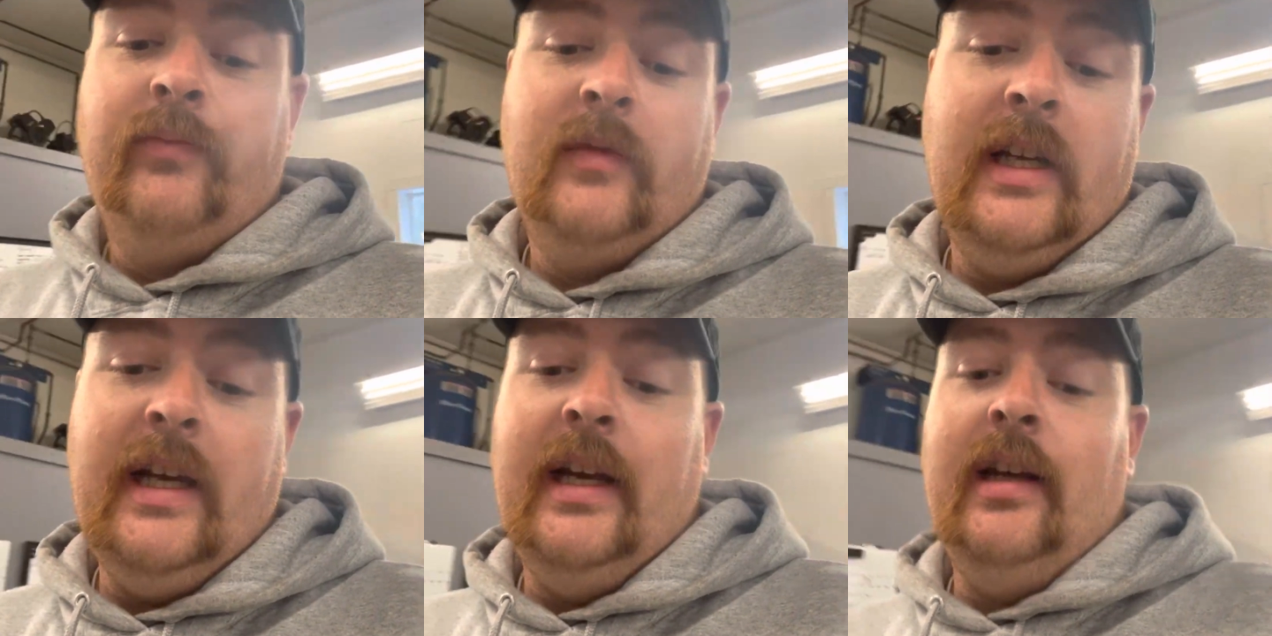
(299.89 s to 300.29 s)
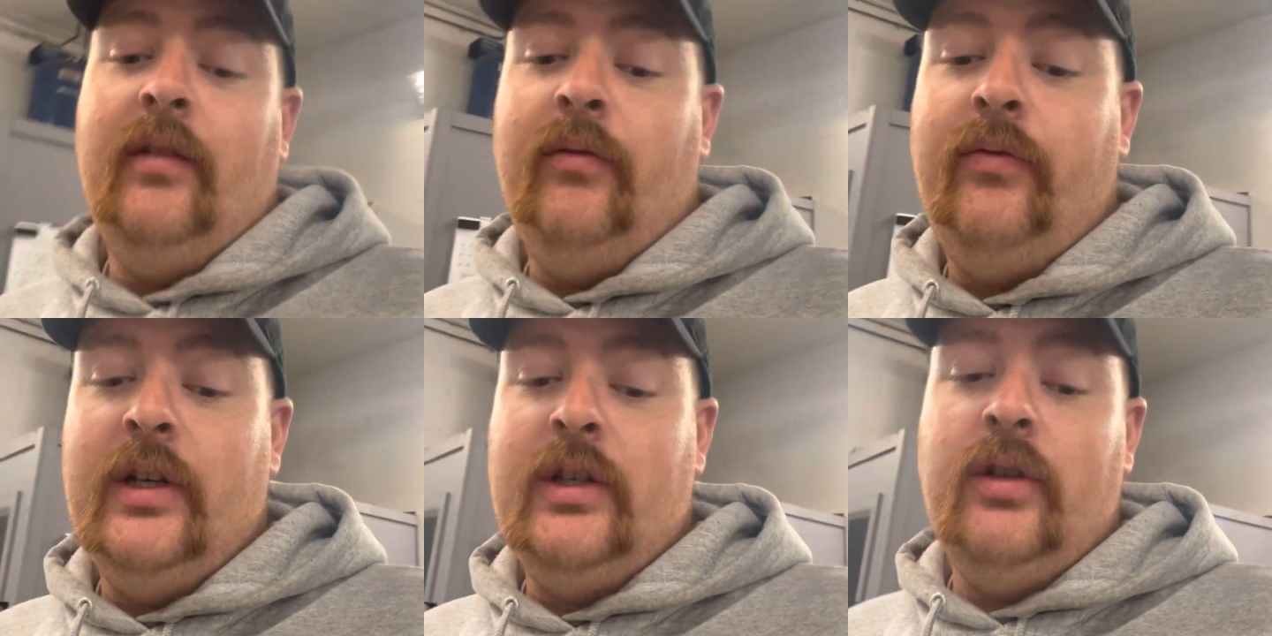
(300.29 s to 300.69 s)
and
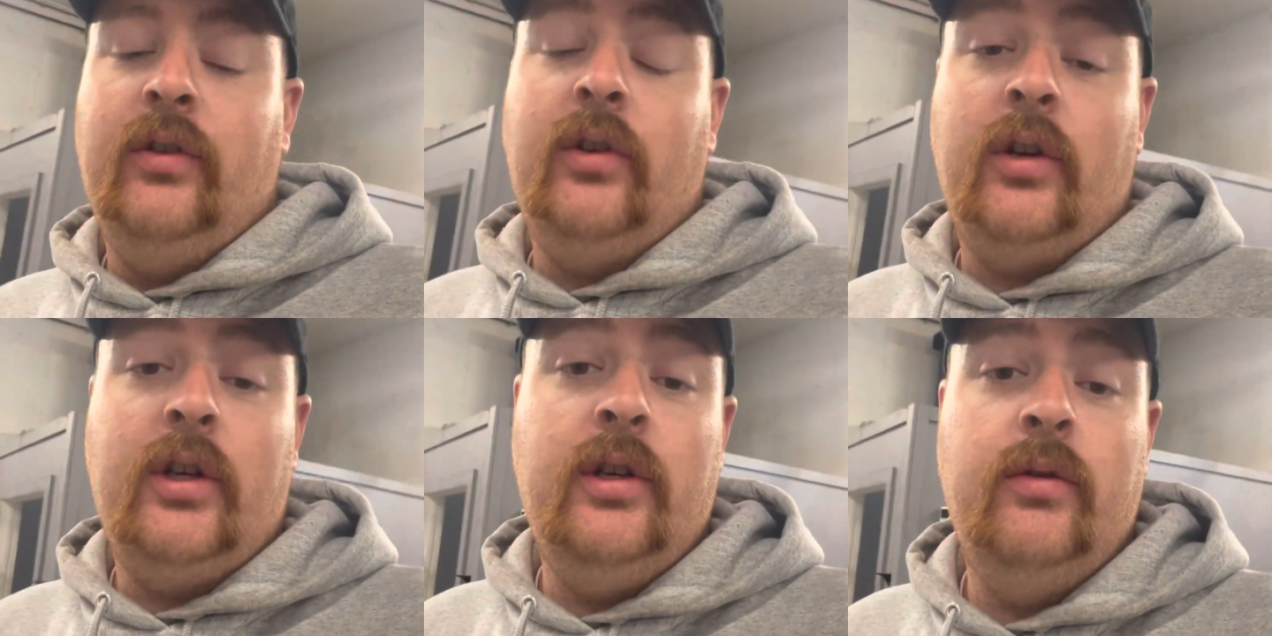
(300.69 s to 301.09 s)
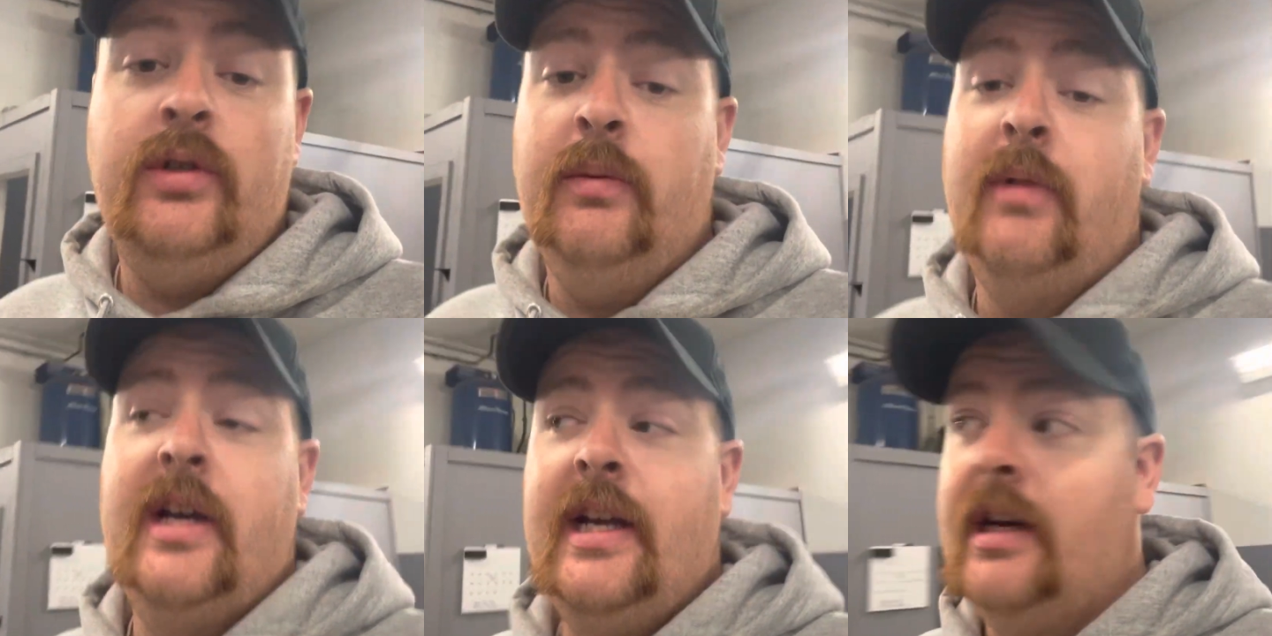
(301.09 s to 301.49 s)
fishers are huge in
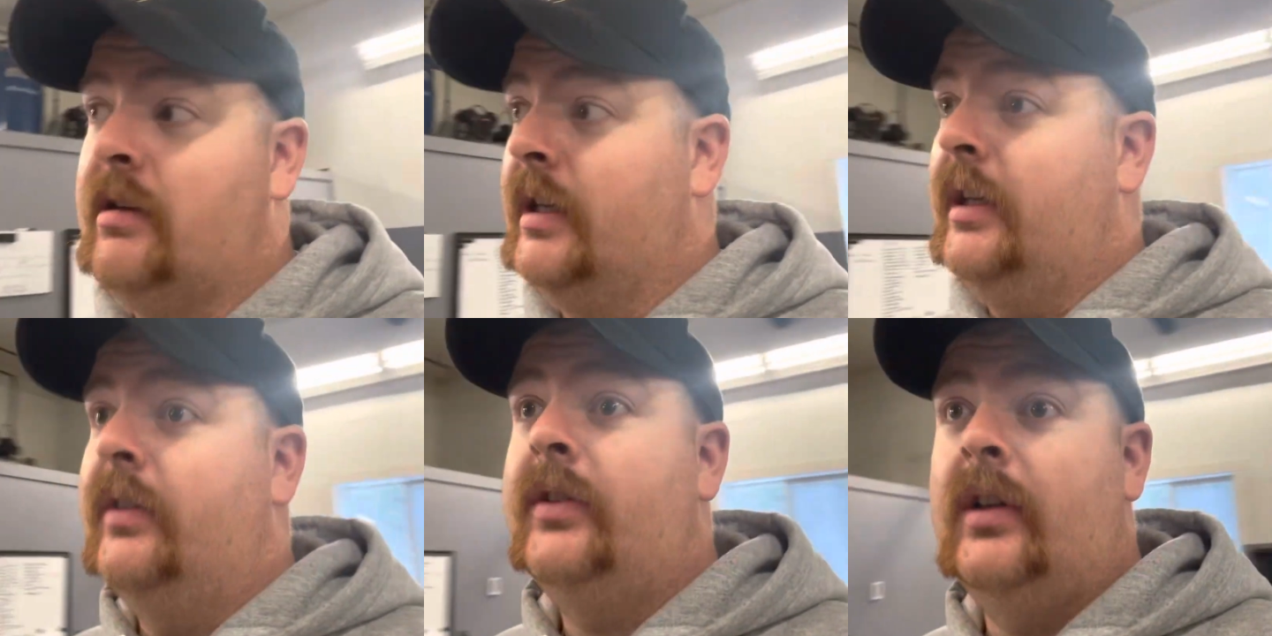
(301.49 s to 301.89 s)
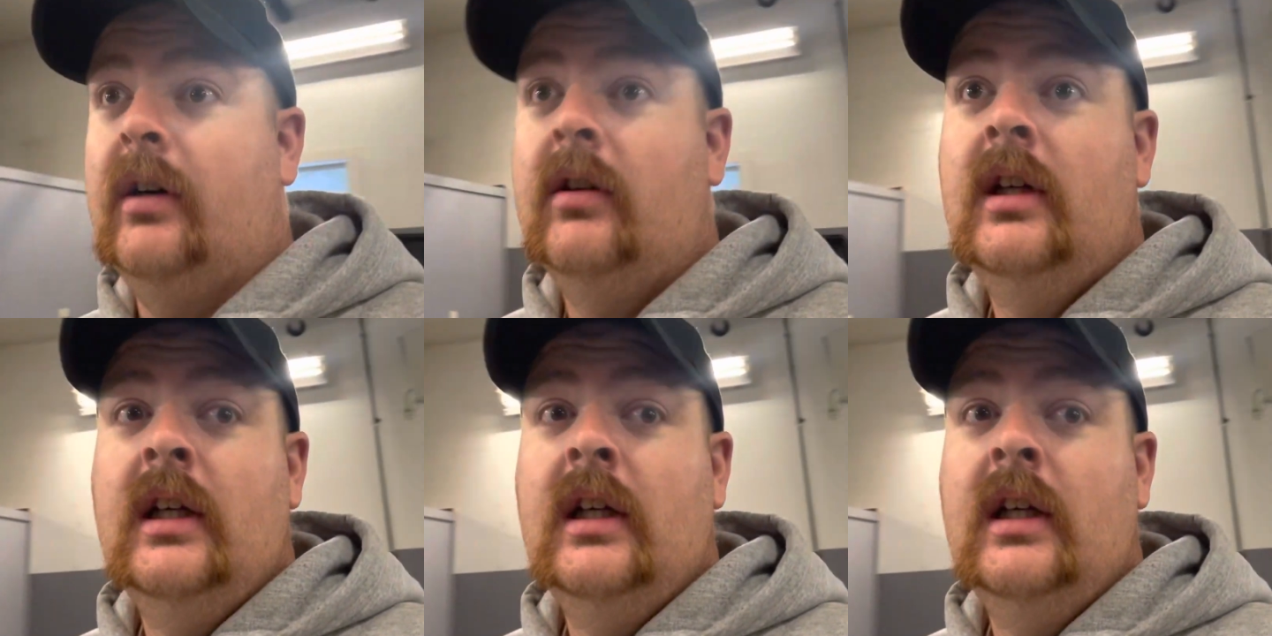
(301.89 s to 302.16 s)
my area. So